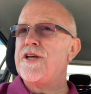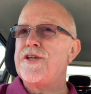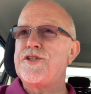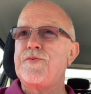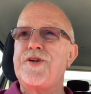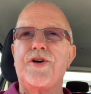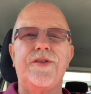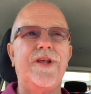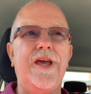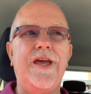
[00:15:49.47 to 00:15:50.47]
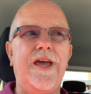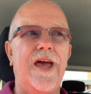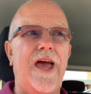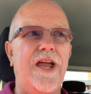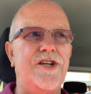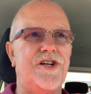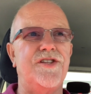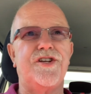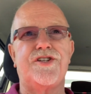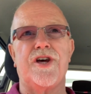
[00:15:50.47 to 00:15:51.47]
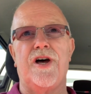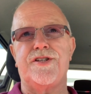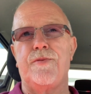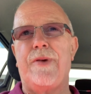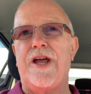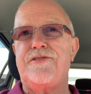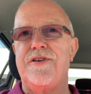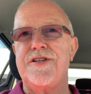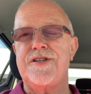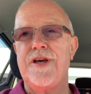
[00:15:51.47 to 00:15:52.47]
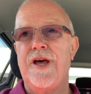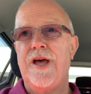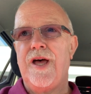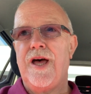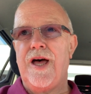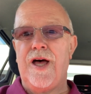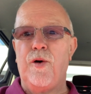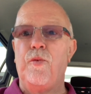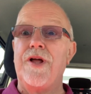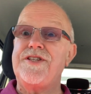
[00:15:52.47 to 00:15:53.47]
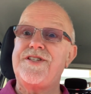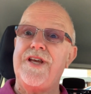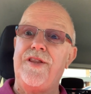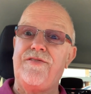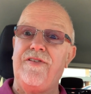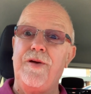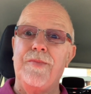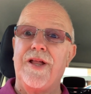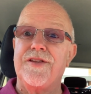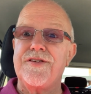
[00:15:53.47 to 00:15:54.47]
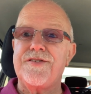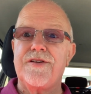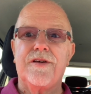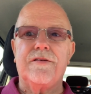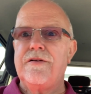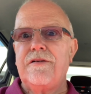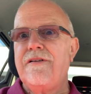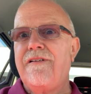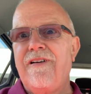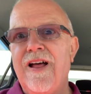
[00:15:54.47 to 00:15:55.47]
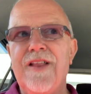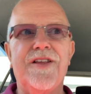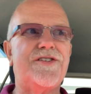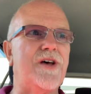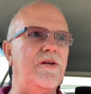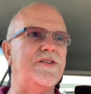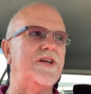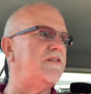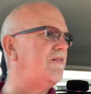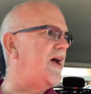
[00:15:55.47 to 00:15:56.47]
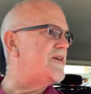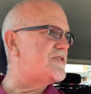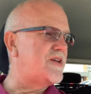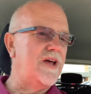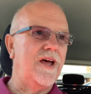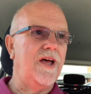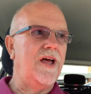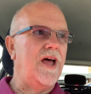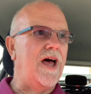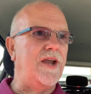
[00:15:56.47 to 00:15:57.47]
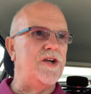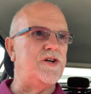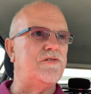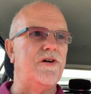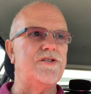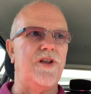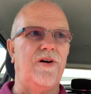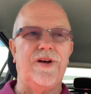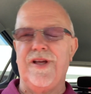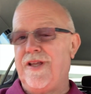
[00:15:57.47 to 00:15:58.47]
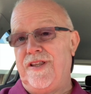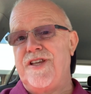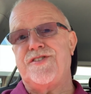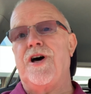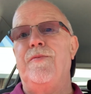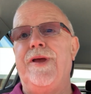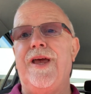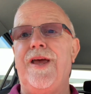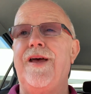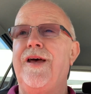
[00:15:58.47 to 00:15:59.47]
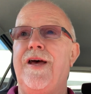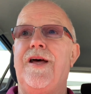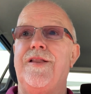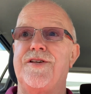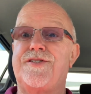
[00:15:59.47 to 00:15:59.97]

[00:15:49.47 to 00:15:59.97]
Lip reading: switch on the engine to charge the batteries once in 3 months. The solar did the rest. And as you cruise along in this time of year, the